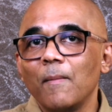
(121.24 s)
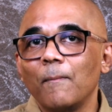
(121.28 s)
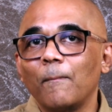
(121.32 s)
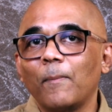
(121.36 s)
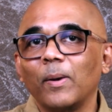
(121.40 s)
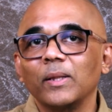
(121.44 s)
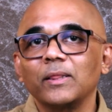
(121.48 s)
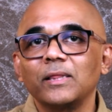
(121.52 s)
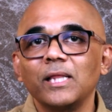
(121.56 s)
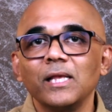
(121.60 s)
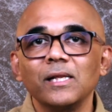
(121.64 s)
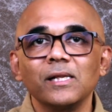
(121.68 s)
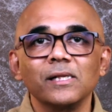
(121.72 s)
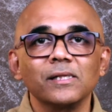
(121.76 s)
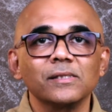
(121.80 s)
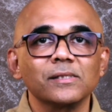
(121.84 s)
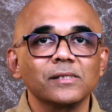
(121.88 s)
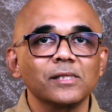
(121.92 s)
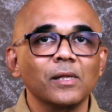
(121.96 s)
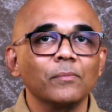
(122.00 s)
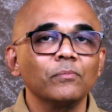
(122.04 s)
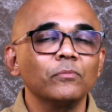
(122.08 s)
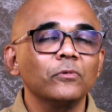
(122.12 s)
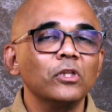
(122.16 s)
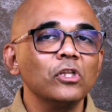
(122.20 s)
but there is
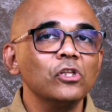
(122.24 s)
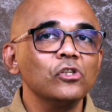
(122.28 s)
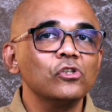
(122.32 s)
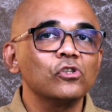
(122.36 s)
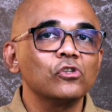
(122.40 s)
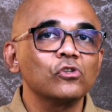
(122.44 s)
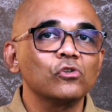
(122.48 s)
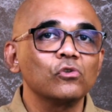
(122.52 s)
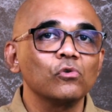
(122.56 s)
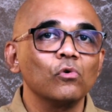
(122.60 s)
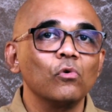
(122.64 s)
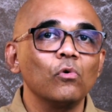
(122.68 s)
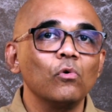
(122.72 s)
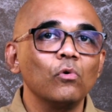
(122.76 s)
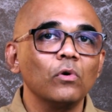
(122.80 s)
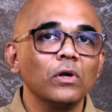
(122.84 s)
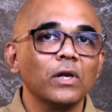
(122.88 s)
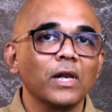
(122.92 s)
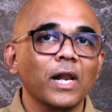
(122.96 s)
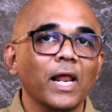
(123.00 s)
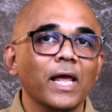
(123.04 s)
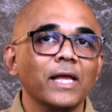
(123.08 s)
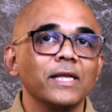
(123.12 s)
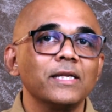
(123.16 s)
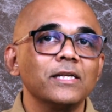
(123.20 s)
something so
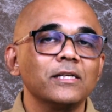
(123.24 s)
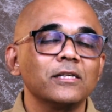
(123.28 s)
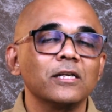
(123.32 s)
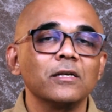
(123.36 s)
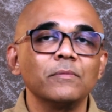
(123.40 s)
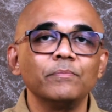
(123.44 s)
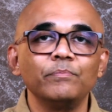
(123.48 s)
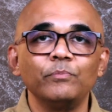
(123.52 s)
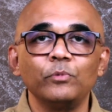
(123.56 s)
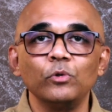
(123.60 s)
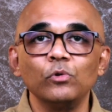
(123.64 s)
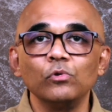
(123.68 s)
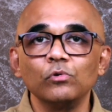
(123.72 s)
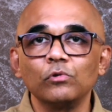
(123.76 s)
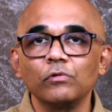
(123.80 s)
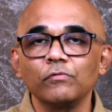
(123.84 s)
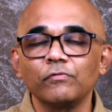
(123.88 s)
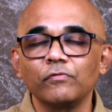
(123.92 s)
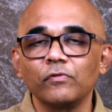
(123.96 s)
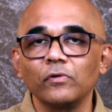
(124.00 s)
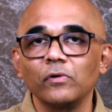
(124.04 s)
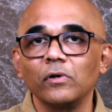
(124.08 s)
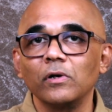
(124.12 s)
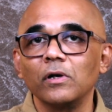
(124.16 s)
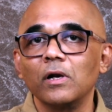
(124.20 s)
light and
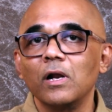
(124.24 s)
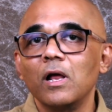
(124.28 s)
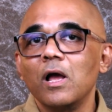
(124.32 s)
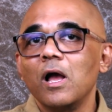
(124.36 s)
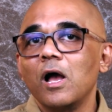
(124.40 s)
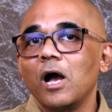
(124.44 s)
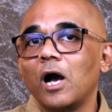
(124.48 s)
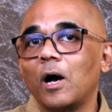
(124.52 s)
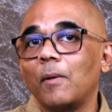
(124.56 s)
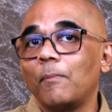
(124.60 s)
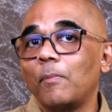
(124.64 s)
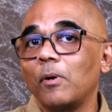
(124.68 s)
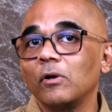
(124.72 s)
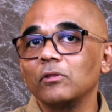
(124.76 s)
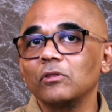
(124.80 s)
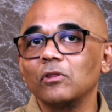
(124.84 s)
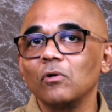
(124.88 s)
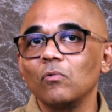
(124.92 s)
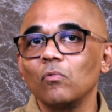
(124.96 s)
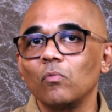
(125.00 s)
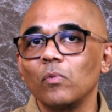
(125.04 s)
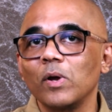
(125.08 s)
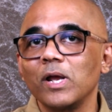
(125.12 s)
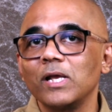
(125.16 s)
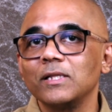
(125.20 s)
beautiful about the
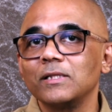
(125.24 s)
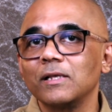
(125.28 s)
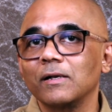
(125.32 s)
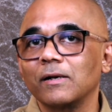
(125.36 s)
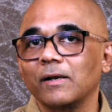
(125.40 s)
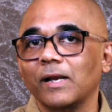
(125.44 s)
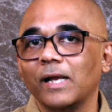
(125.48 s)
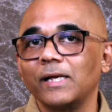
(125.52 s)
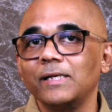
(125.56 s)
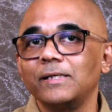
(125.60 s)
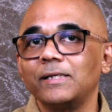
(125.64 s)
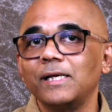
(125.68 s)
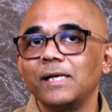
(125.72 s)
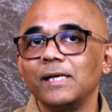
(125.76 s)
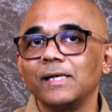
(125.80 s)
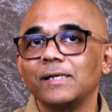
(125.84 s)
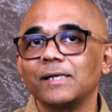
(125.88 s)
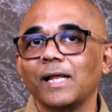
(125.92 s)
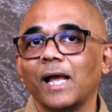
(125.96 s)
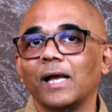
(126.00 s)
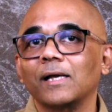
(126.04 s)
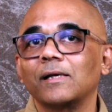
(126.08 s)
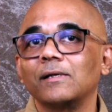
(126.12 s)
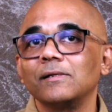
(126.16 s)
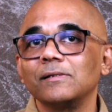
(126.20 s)
way the writing
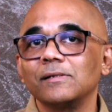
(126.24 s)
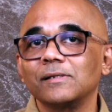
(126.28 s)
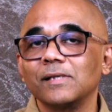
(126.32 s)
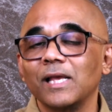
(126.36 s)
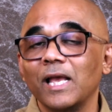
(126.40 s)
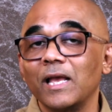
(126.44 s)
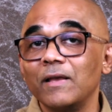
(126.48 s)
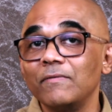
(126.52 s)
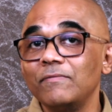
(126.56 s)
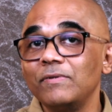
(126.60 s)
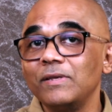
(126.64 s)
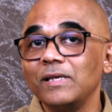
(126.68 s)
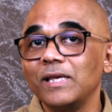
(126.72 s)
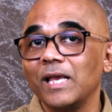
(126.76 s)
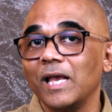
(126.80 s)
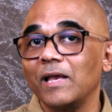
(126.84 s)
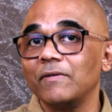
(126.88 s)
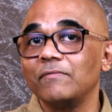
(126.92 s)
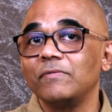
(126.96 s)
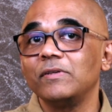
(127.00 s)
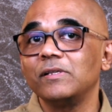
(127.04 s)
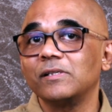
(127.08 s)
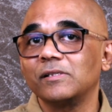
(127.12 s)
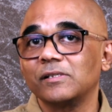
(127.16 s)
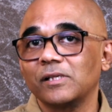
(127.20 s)
tackles
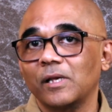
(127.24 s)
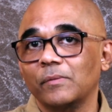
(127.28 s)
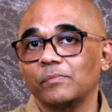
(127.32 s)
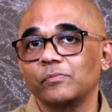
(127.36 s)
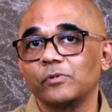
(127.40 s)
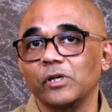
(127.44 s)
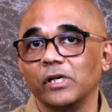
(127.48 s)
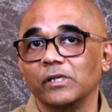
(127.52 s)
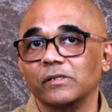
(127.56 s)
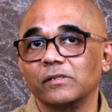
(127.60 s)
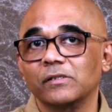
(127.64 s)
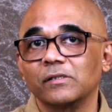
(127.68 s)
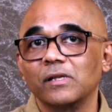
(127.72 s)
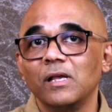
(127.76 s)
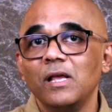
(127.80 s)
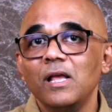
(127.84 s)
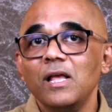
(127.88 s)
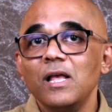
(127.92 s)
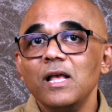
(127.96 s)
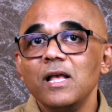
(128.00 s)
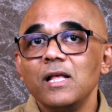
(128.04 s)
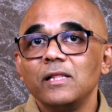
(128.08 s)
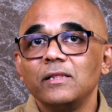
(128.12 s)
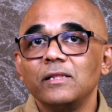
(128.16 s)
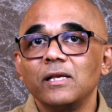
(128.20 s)
heavy subjects.
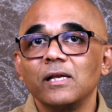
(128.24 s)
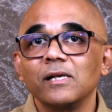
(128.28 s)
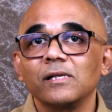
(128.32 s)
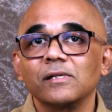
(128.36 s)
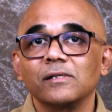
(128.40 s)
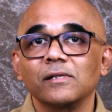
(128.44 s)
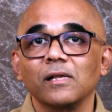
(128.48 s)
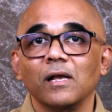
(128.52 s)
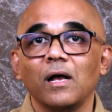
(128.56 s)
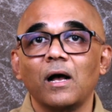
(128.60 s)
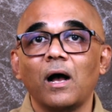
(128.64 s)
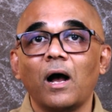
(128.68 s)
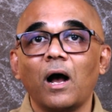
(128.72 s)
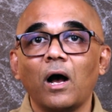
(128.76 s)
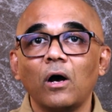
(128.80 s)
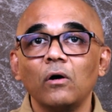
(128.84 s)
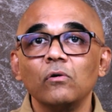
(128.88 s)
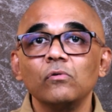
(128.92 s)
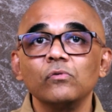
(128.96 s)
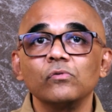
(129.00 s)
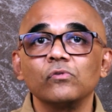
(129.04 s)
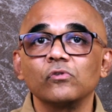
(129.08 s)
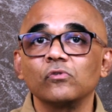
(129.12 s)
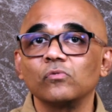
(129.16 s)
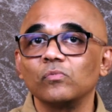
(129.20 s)
There's a
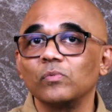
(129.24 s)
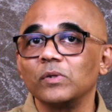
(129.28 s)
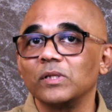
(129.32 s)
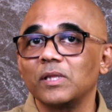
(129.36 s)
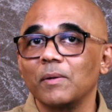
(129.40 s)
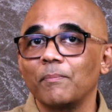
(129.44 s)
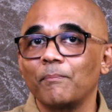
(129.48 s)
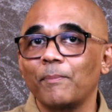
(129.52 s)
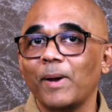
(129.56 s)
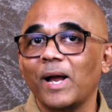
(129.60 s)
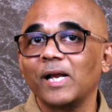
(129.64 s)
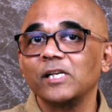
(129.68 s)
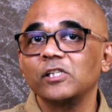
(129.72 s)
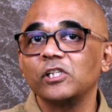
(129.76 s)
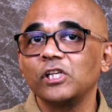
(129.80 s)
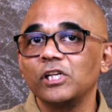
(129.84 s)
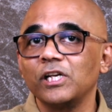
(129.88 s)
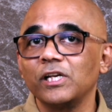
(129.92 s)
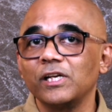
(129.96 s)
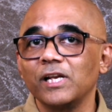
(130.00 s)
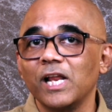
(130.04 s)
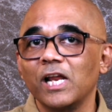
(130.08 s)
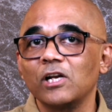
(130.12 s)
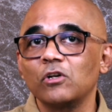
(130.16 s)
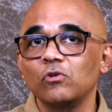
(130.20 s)
house with a patchy
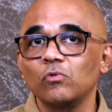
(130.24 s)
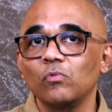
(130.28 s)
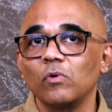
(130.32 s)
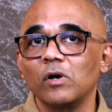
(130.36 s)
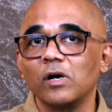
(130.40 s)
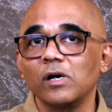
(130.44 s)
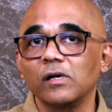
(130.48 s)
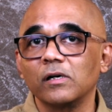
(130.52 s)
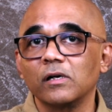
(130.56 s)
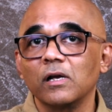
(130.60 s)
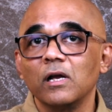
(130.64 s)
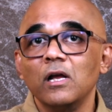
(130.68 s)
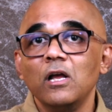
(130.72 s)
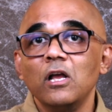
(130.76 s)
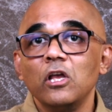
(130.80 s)
network.